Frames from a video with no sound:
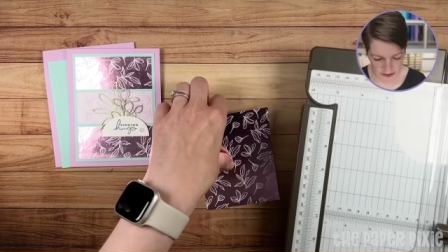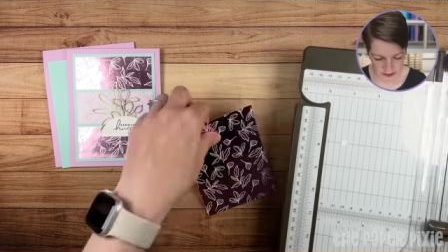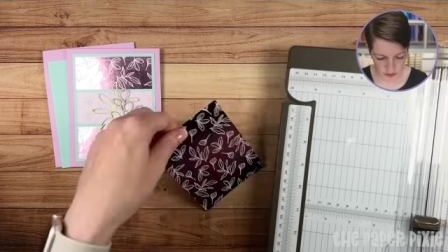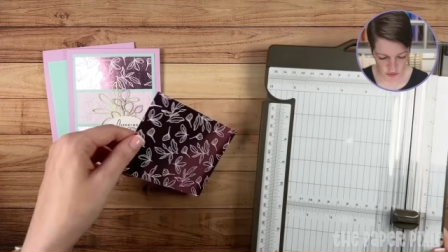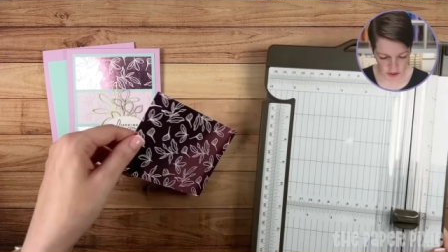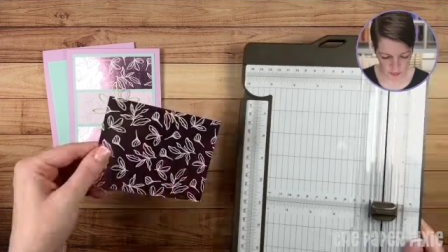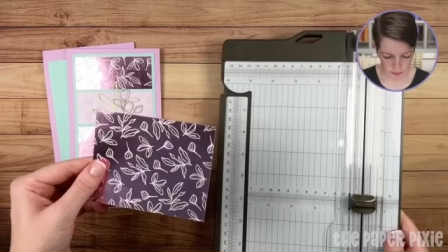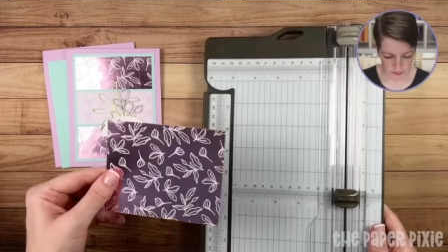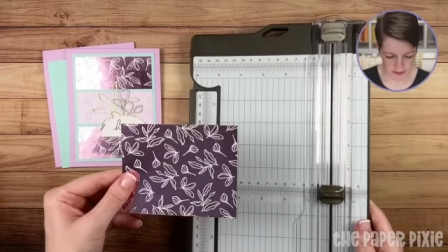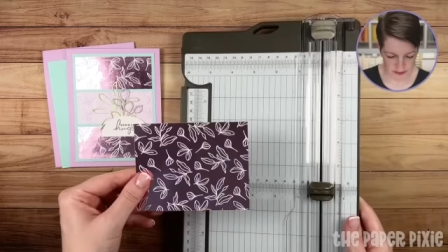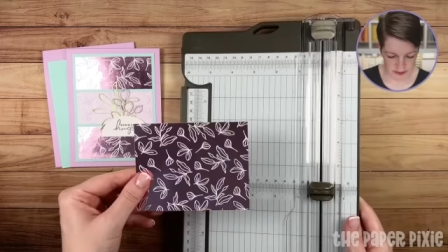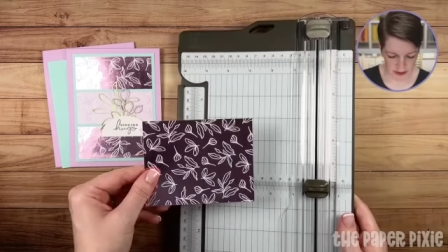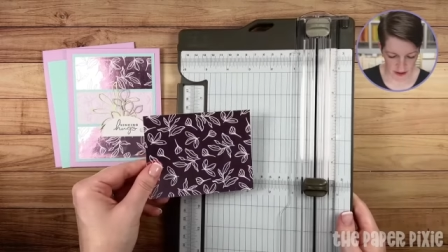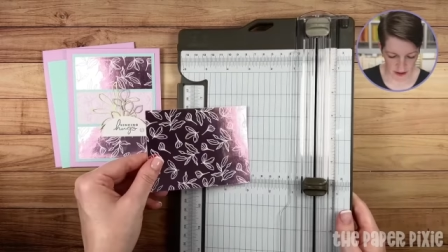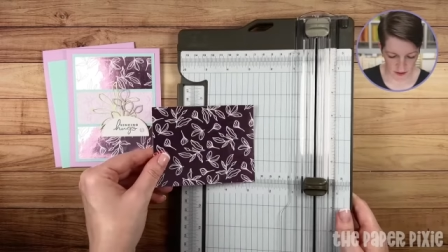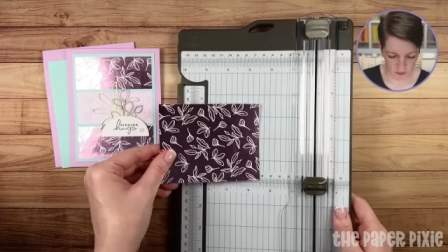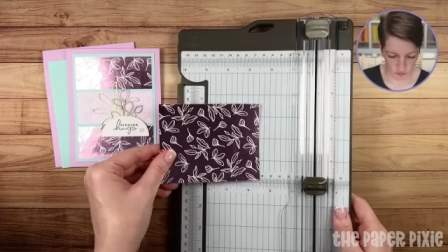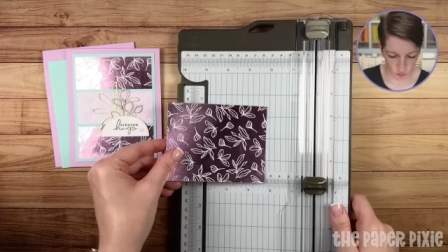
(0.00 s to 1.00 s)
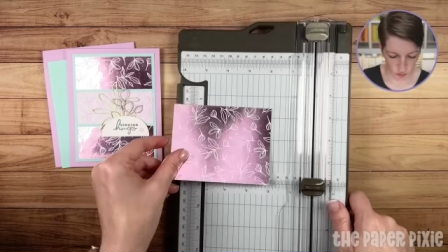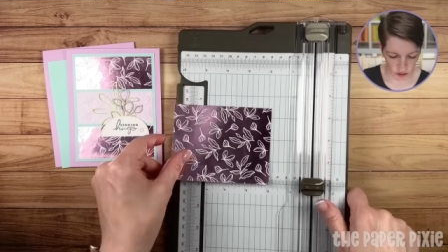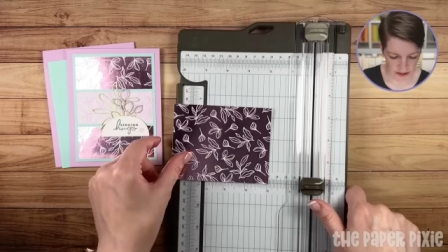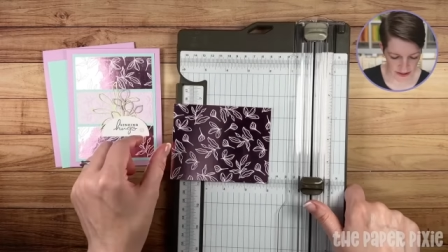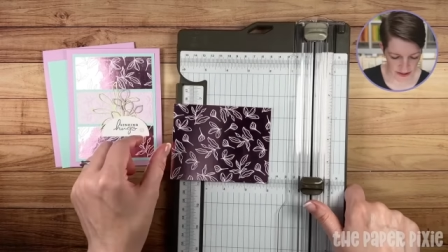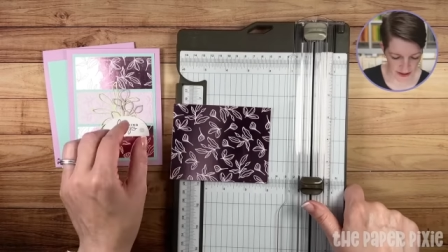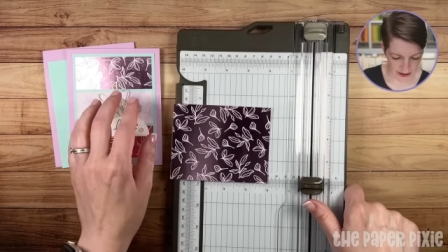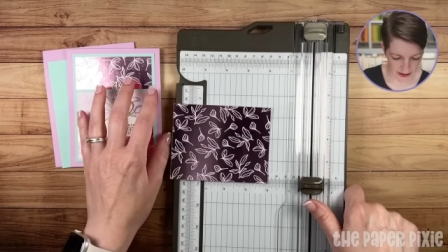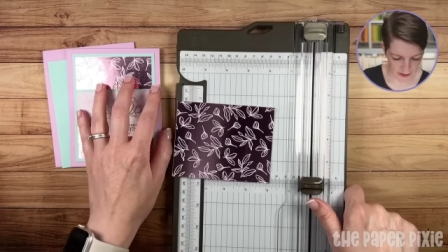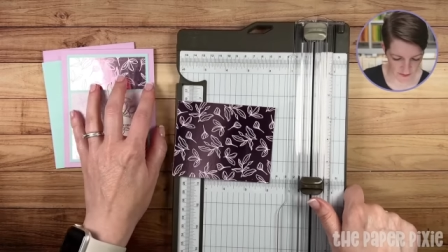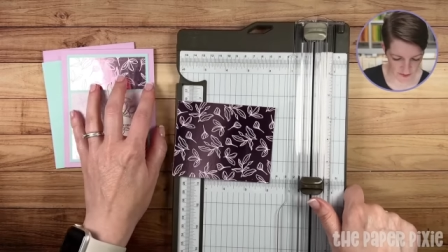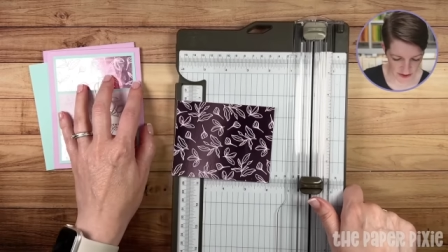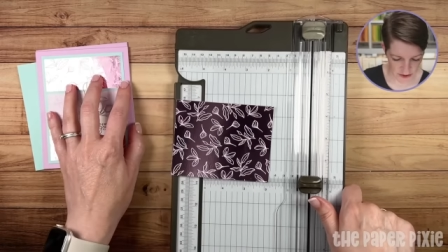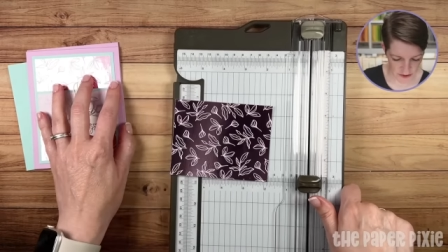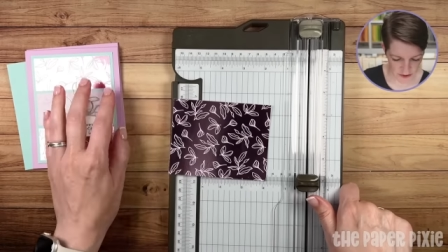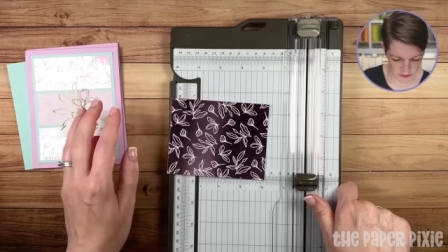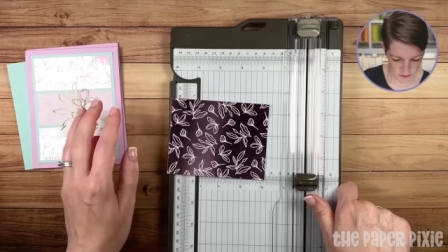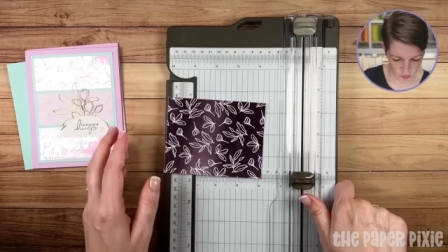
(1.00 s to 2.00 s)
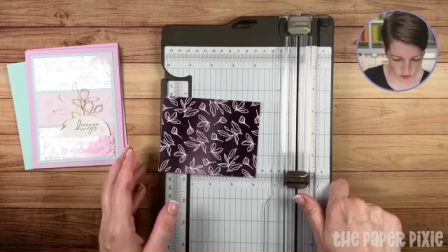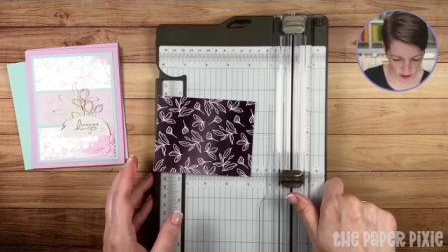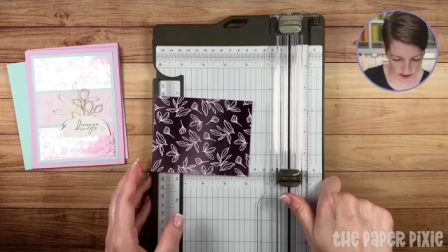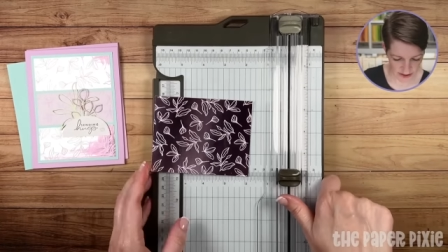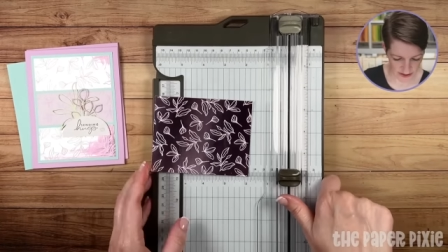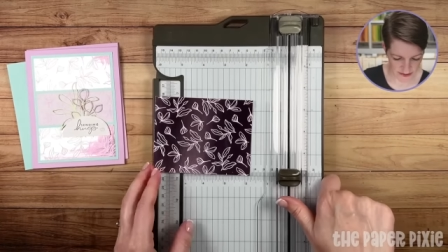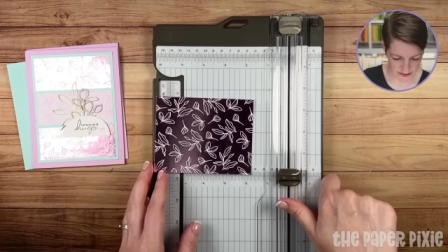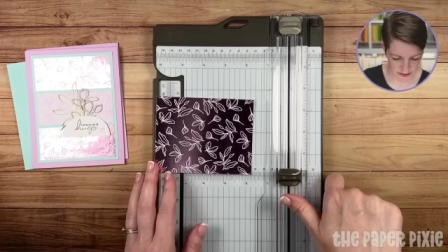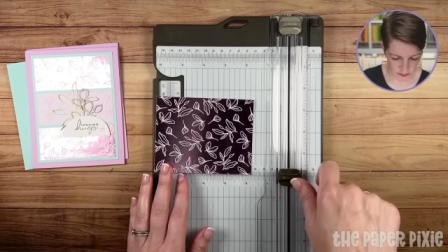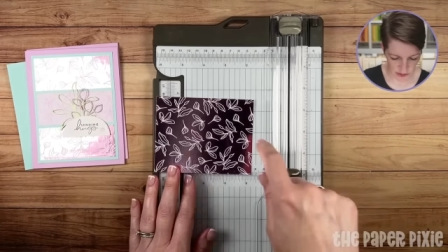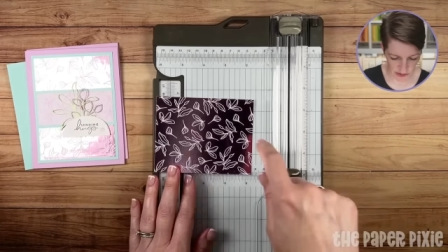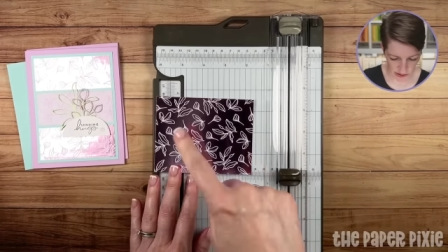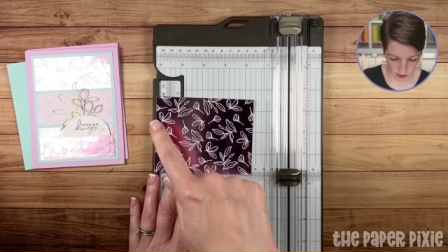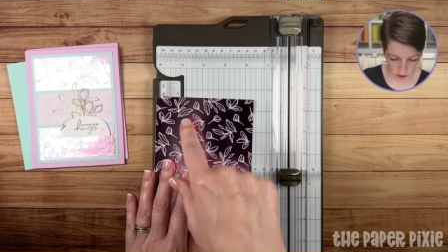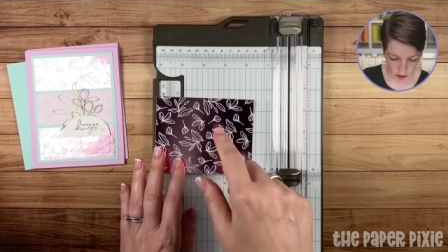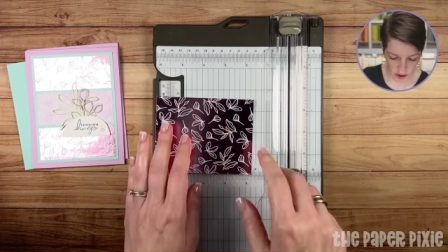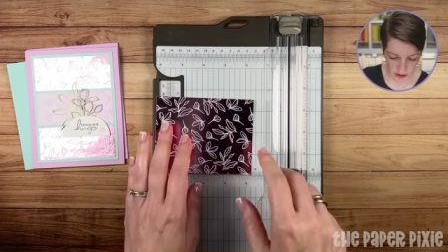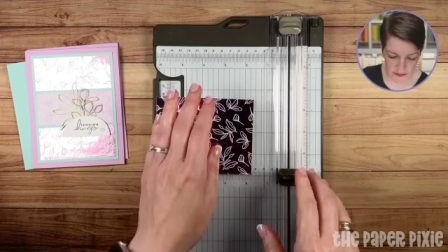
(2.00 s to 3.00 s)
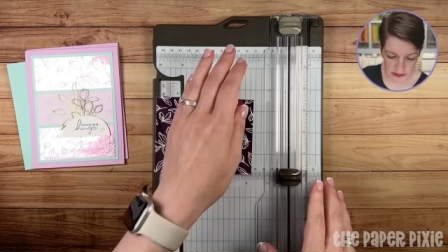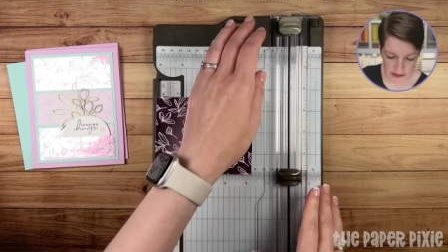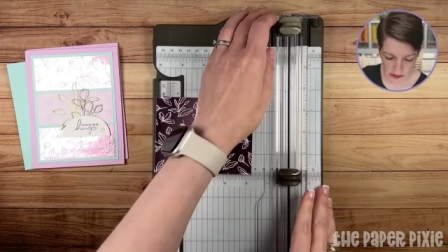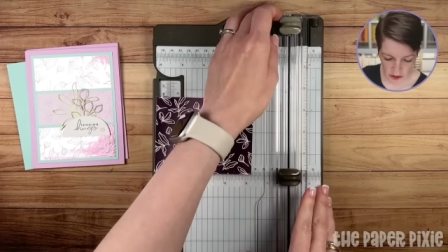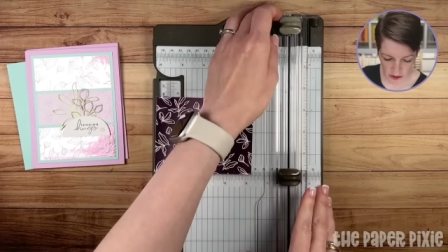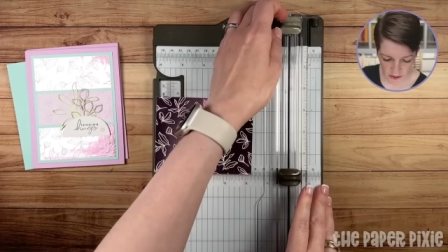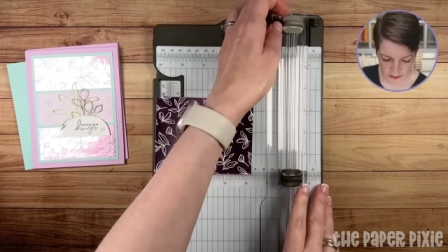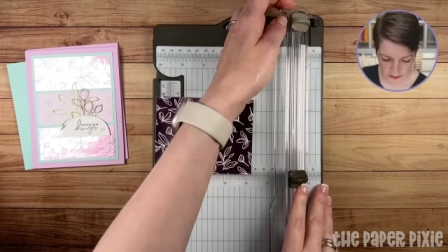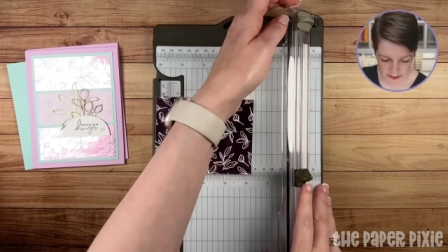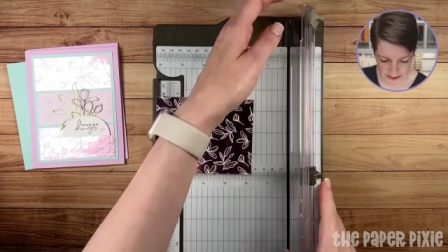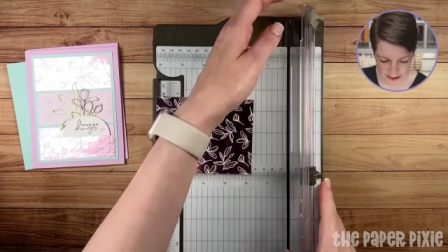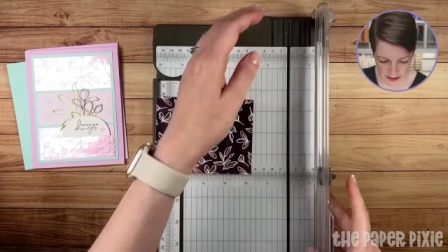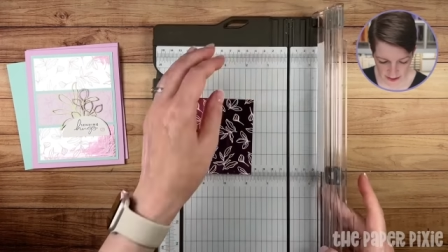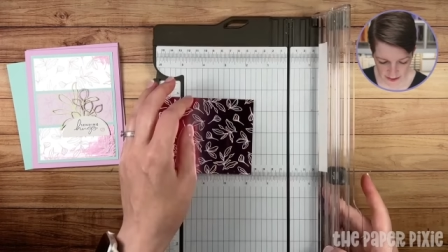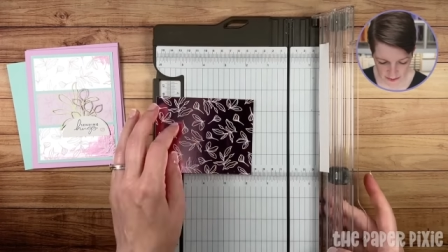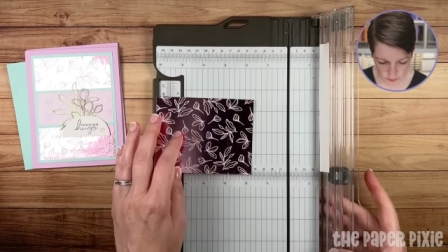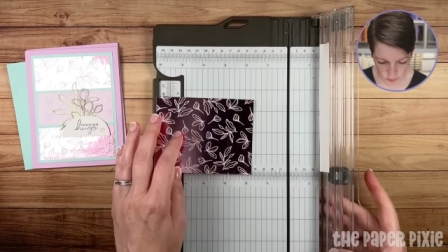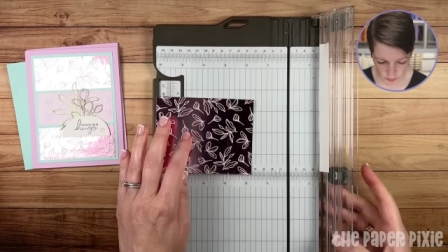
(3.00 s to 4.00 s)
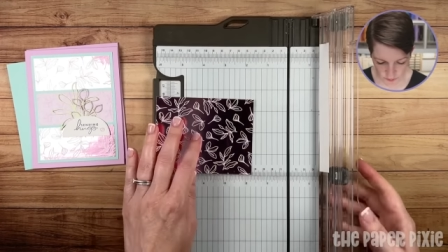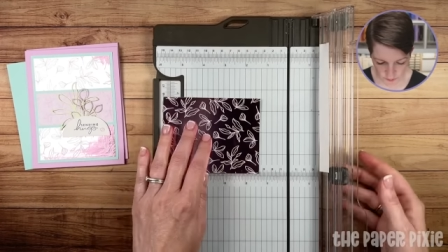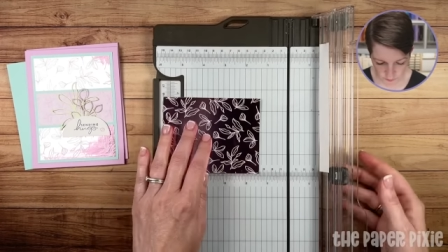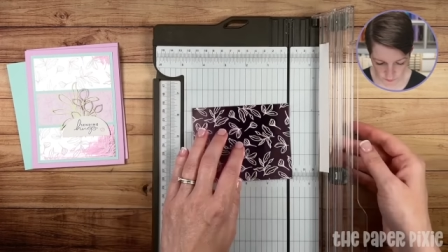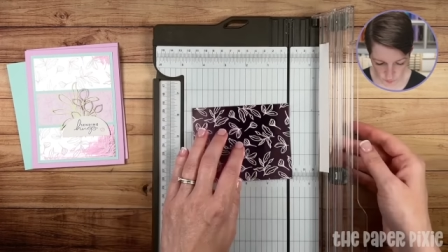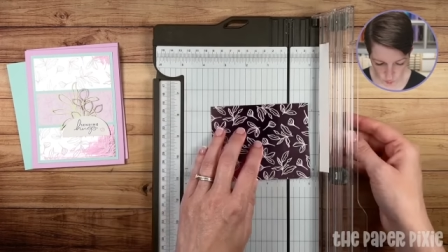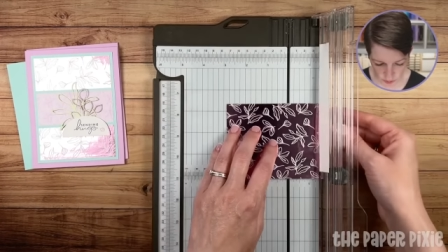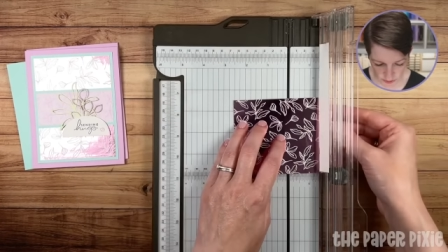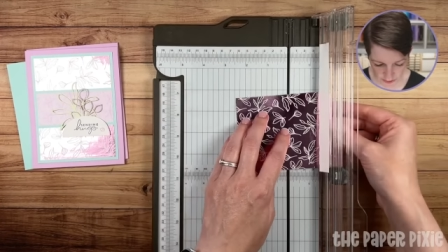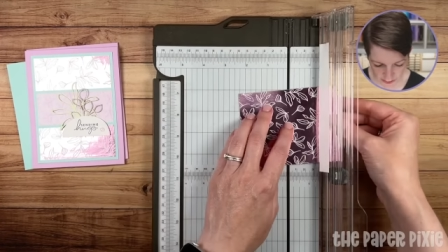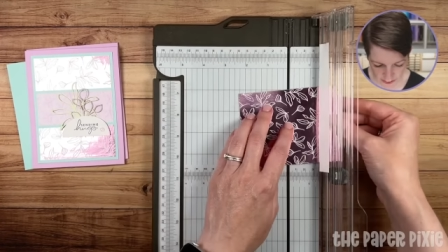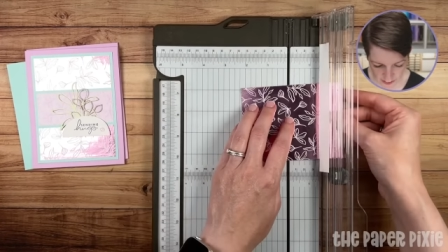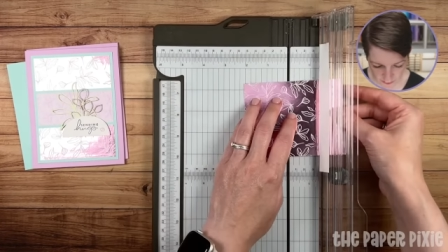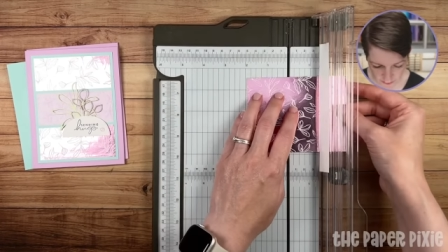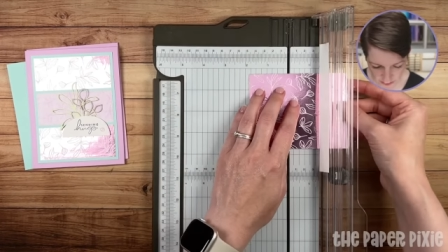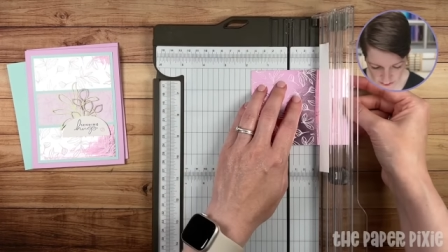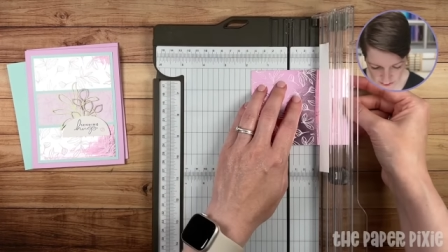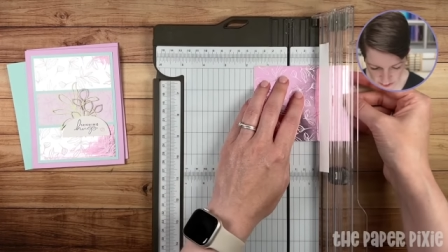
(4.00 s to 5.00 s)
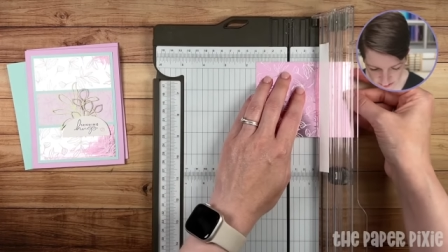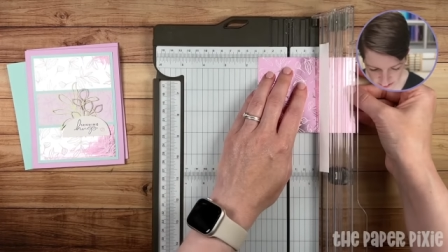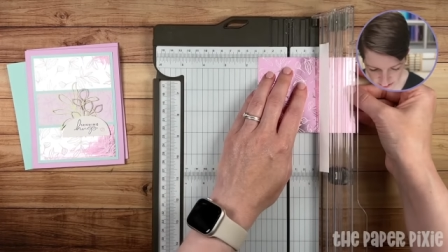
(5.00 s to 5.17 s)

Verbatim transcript: strips of one and a half inches wide. So along the long side or the four and a half inch